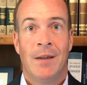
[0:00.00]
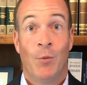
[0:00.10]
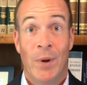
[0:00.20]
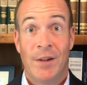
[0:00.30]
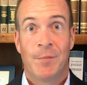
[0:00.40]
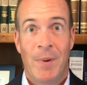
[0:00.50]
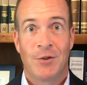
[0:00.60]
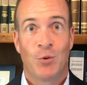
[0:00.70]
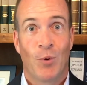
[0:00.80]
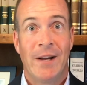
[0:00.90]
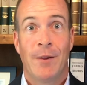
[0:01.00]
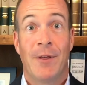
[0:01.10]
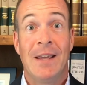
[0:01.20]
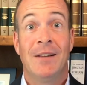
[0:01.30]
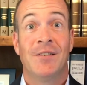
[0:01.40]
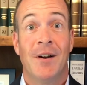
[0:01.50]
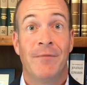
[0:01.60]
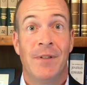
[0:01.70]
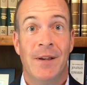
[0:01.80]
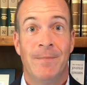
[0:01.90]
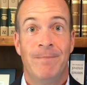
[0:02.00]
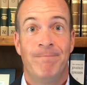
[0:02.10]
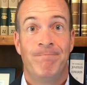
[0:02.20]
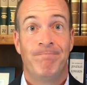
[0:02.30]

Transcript: We expect great things of them,